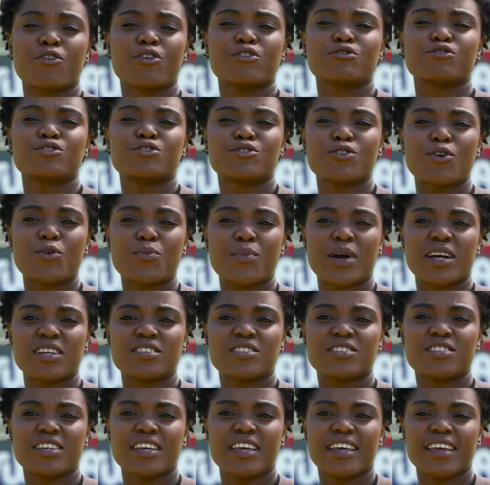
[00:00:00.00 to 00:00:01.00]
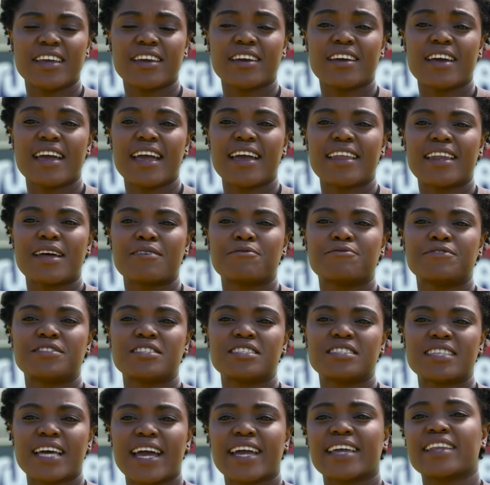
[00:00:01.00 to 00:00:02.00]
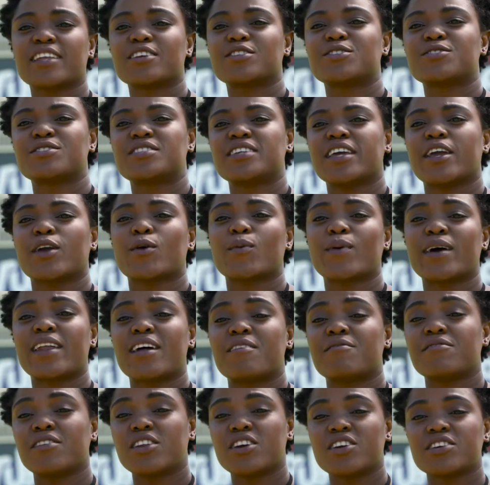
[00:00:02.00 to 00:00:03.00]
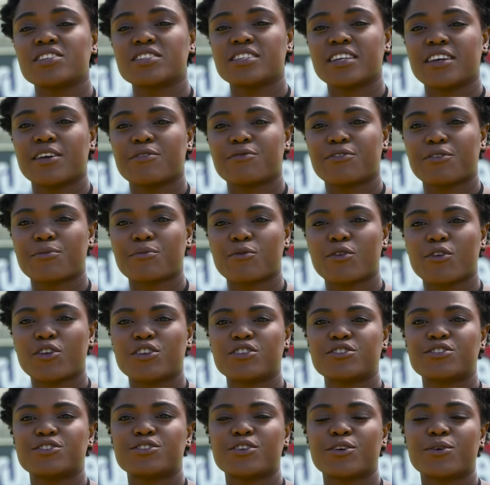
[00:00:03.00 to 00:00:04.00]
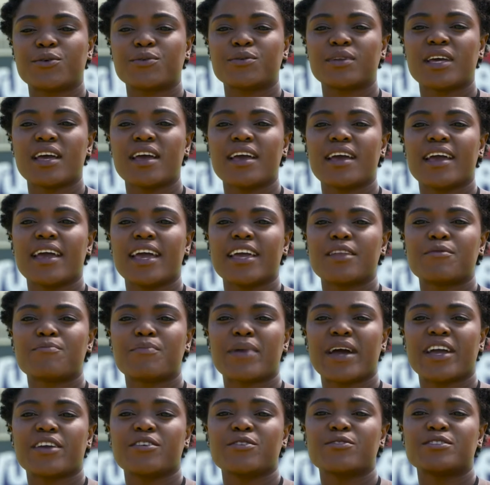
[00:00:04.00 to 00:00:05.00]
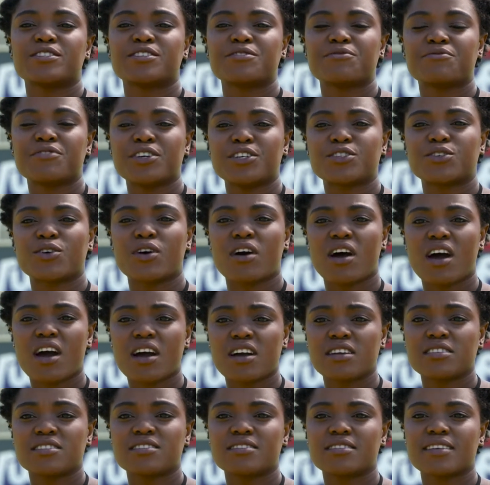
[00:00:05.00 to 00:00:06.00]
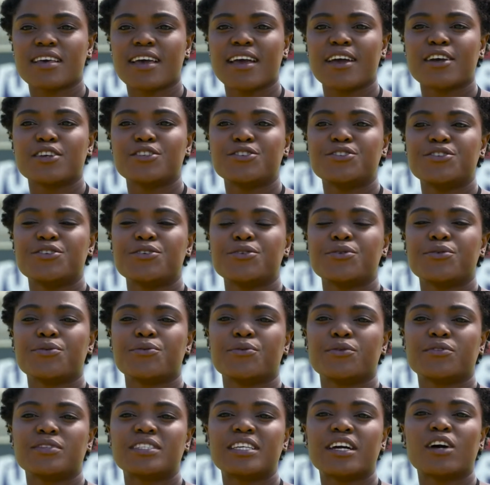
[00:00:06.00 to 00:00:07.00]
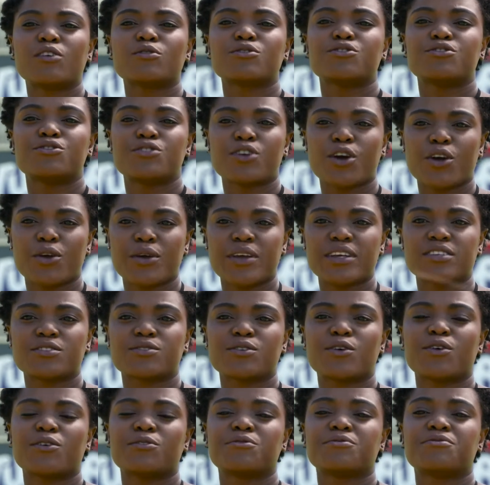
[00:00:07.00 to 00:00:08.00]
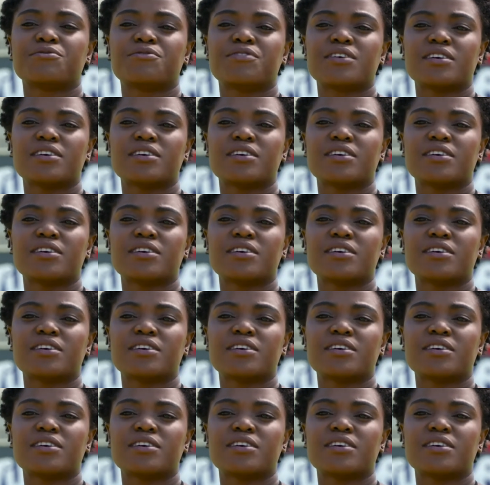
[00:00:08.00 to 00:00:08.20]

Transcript: grown so much here and I've decided to take what I've learned here from Cornerstone and by using visual arts to tell stories of